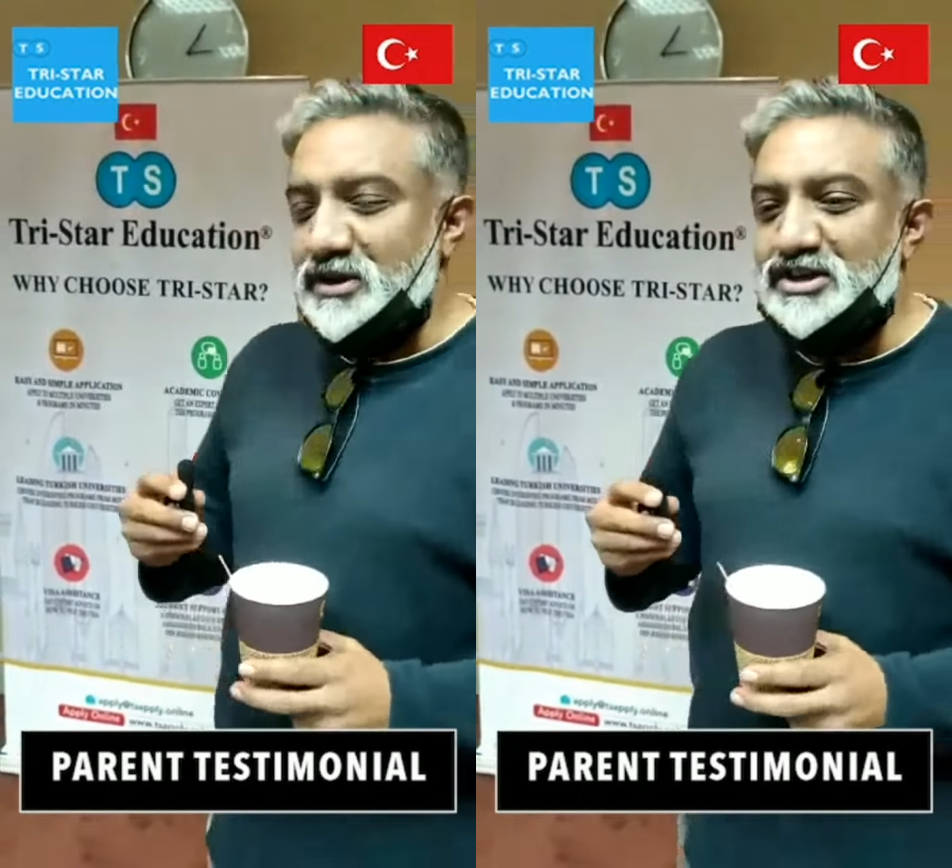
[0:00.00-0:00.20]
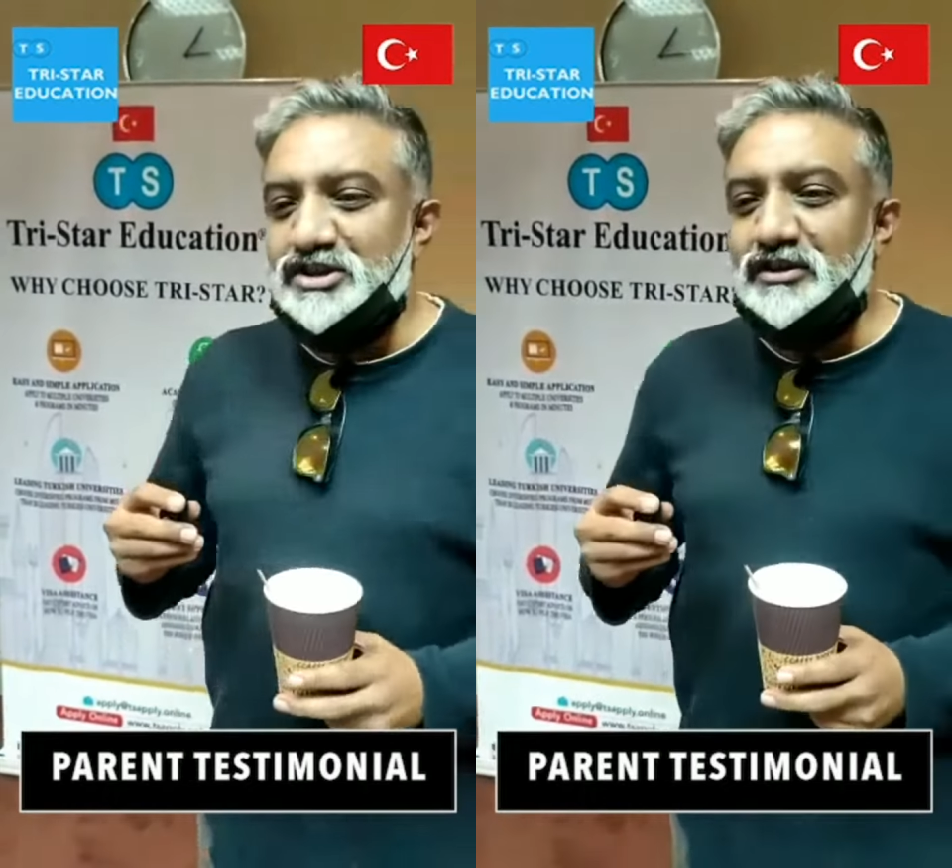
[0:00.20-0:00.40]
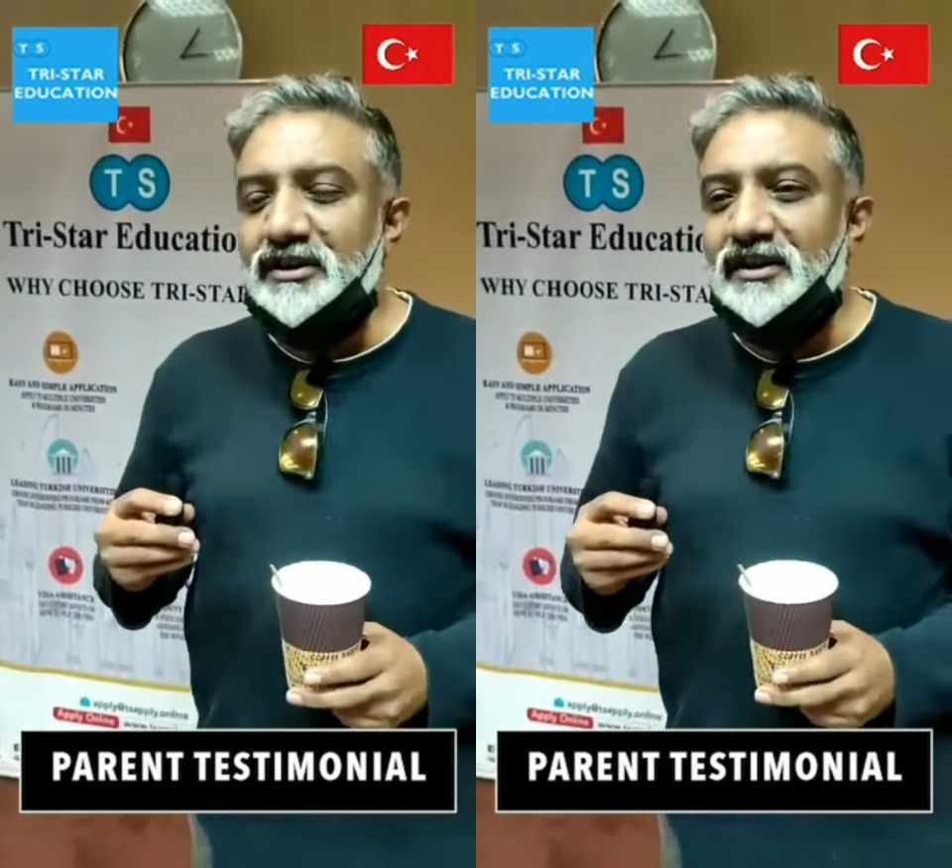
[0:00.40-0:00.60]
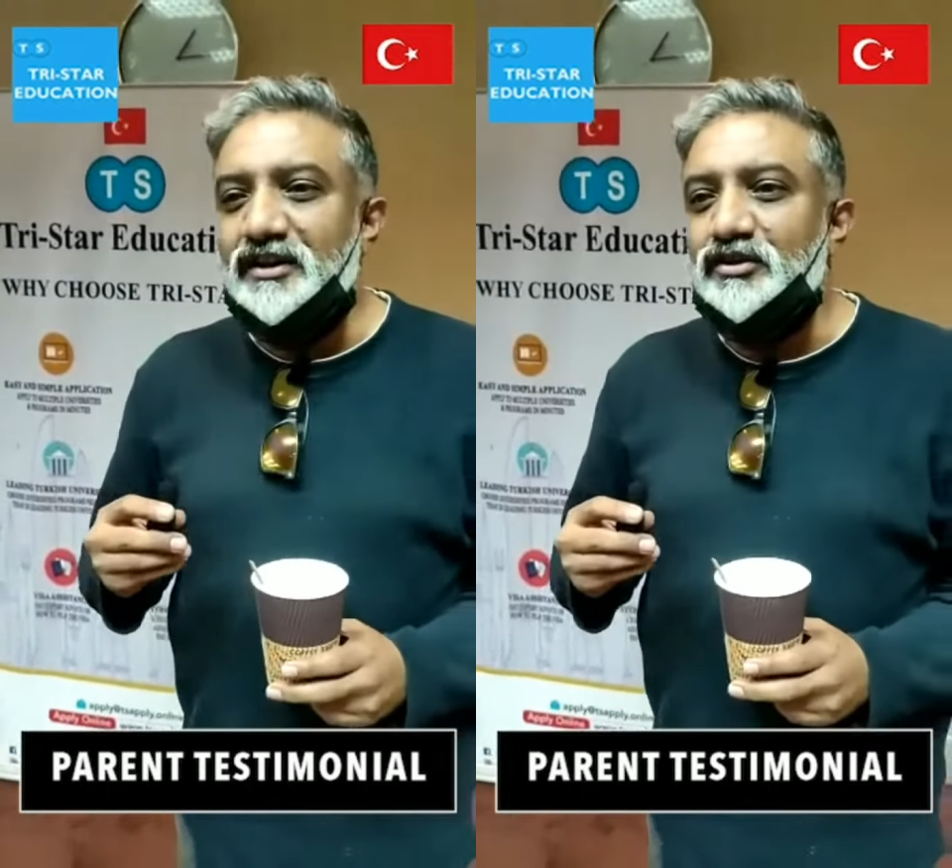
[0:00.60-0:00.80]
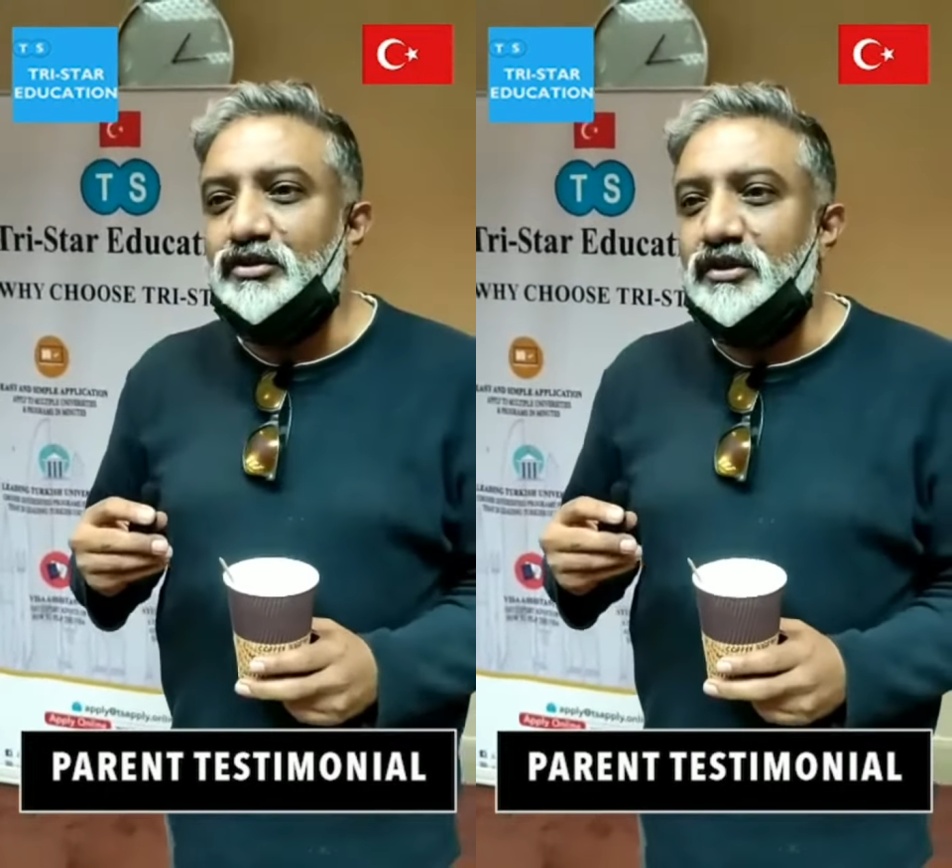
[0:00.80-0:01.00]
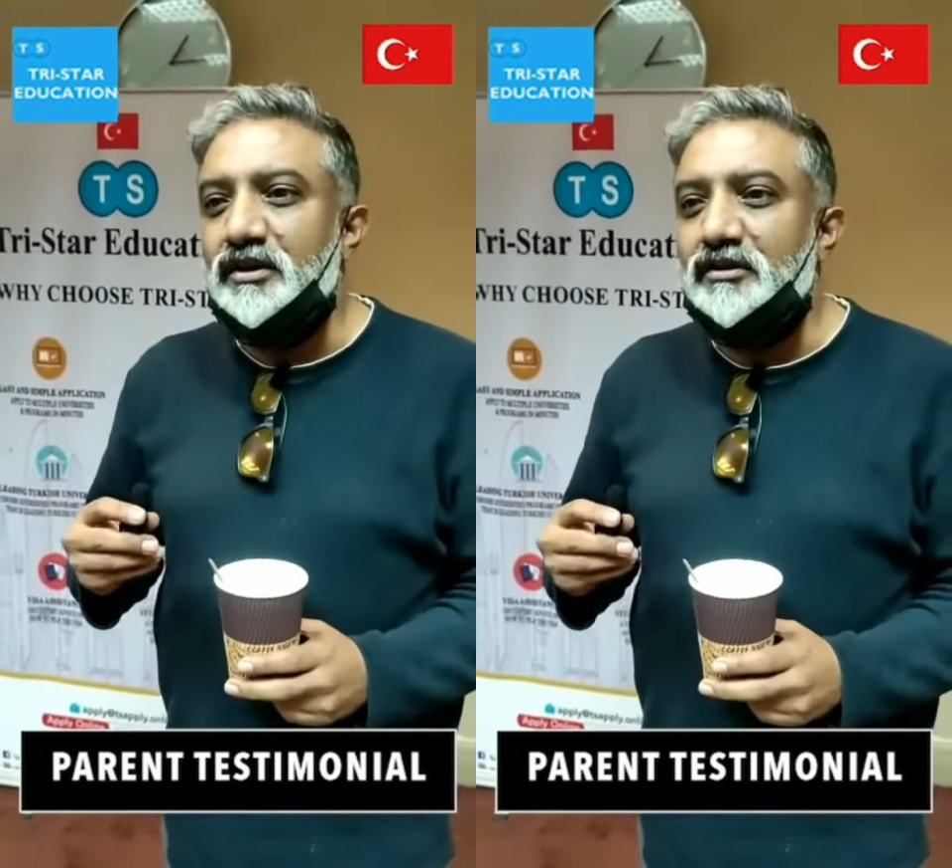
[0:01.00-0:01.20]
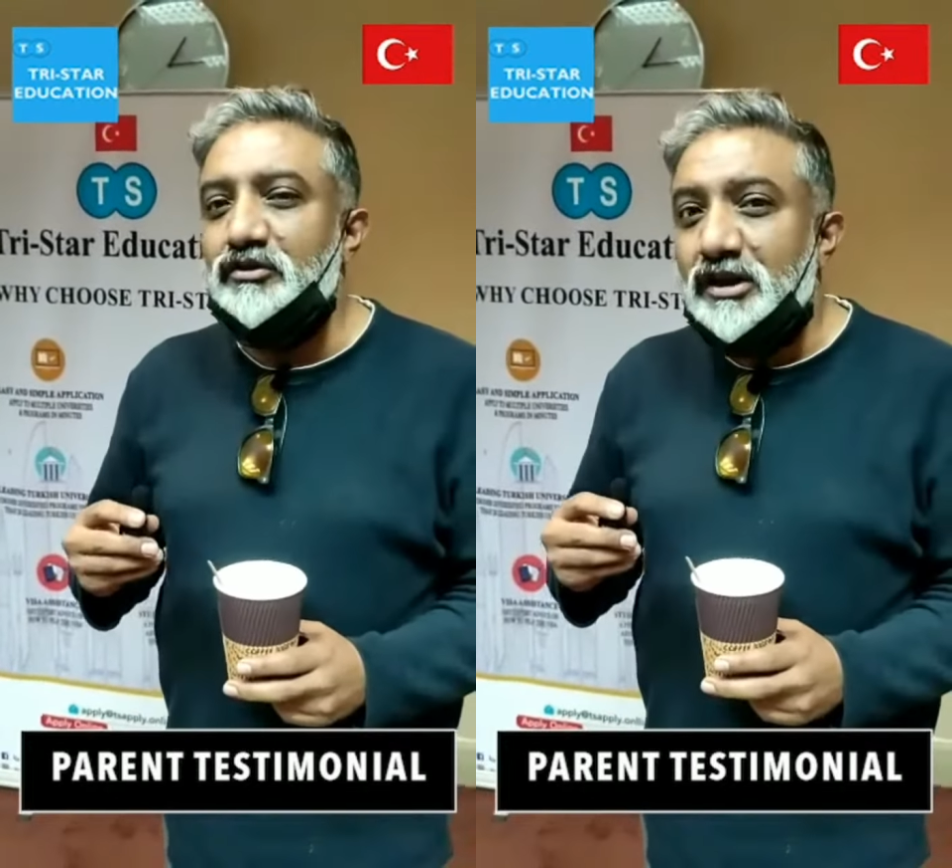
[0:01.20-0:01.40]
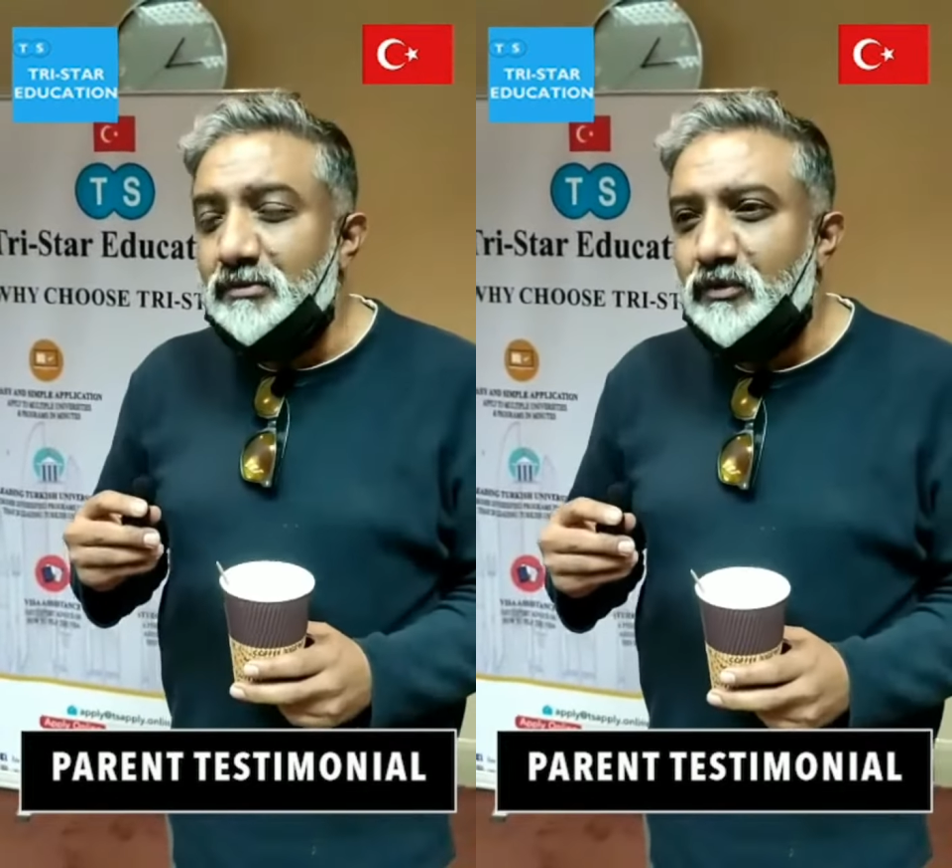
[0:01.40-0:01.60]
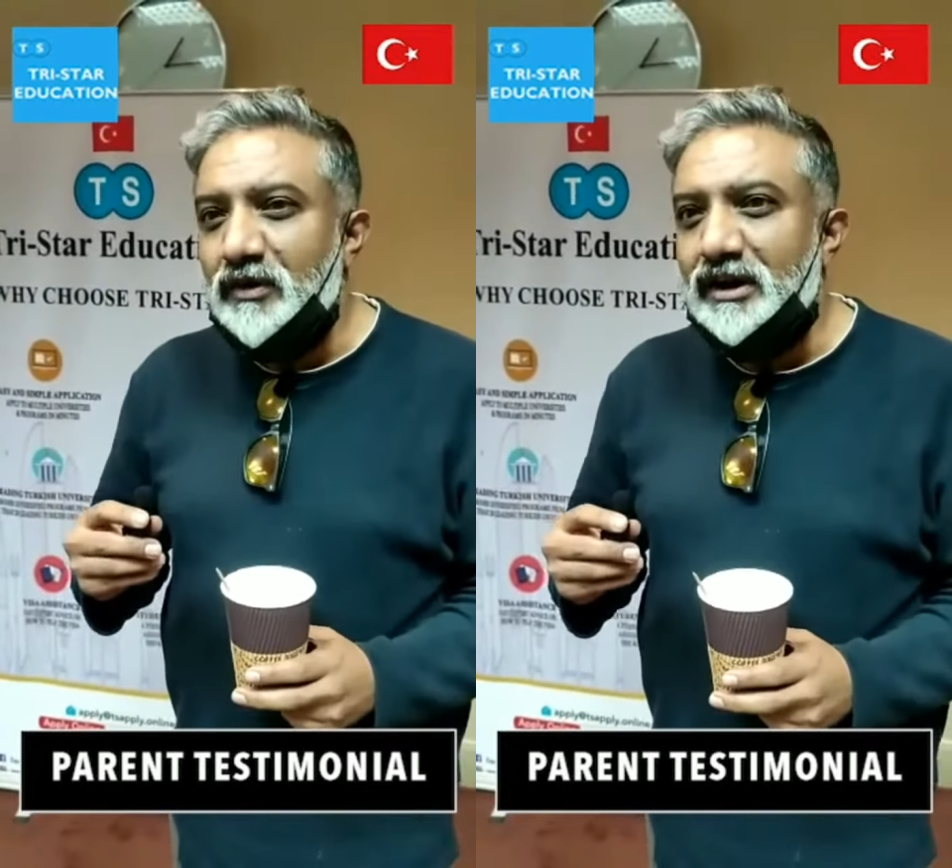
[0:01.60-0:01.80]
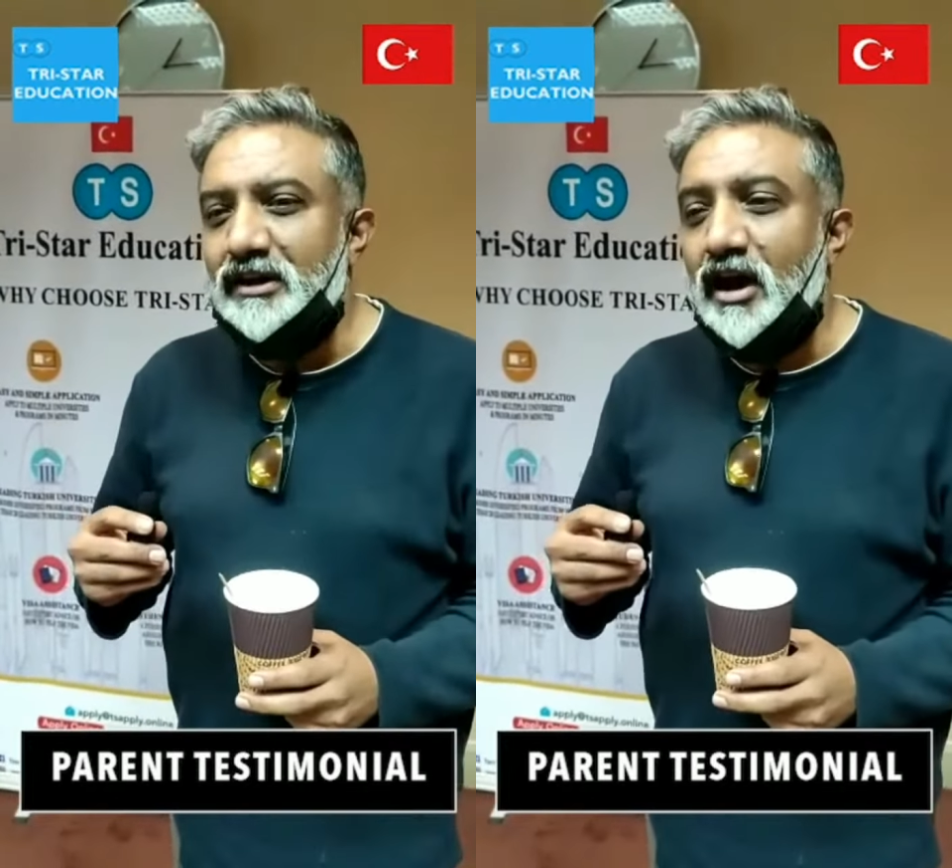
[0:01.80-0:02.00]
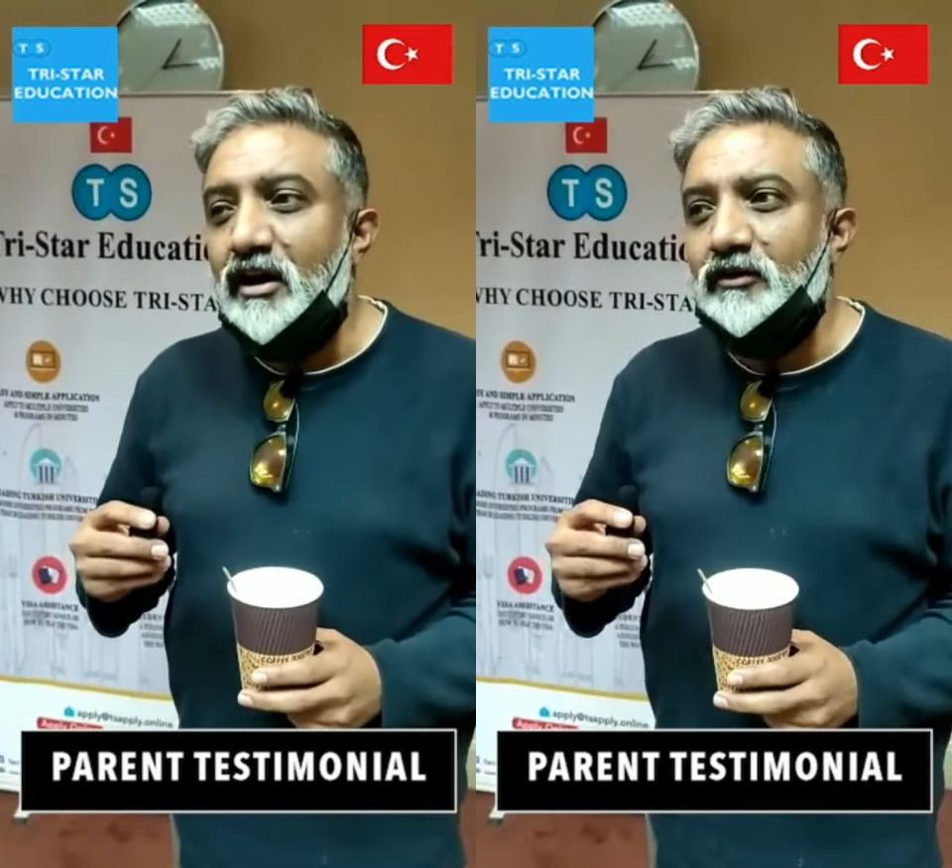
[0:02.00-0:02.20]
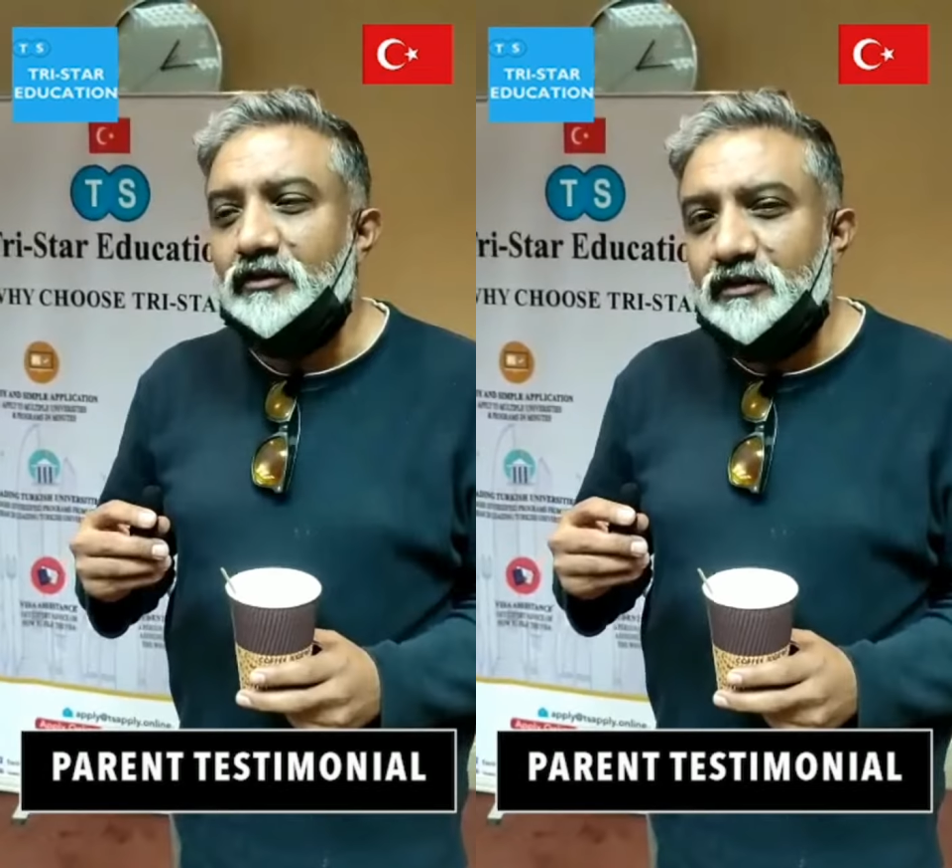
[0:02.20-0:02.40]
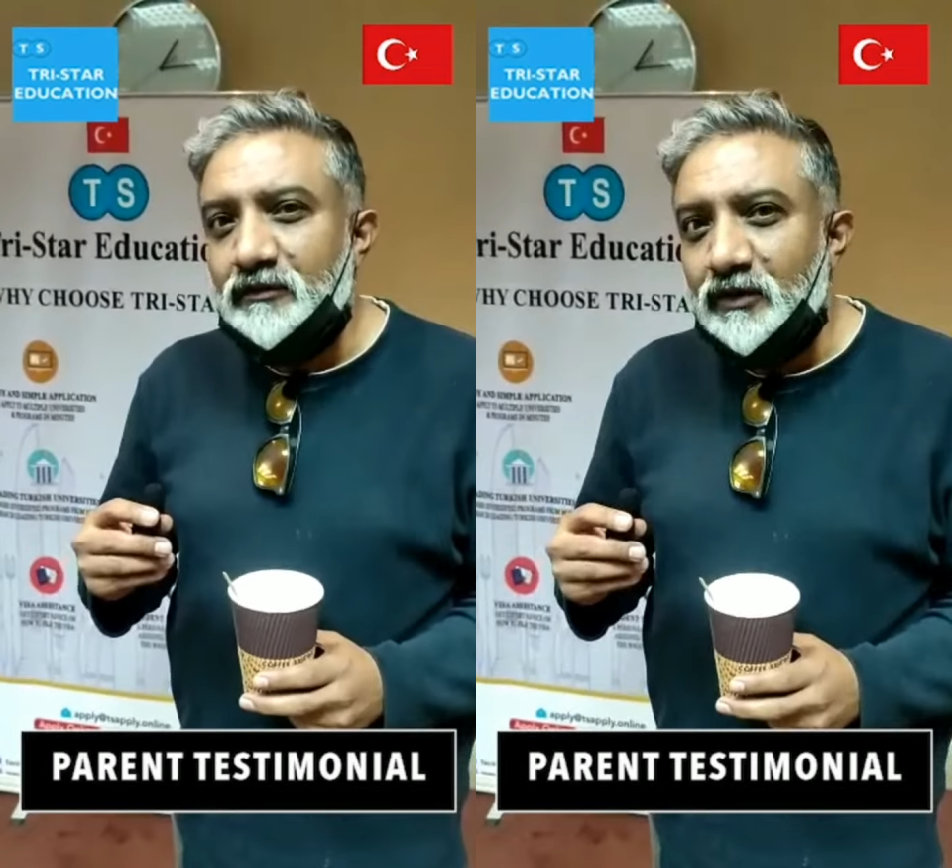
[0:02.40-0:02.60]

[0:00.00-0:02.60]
Education is really providing a lot of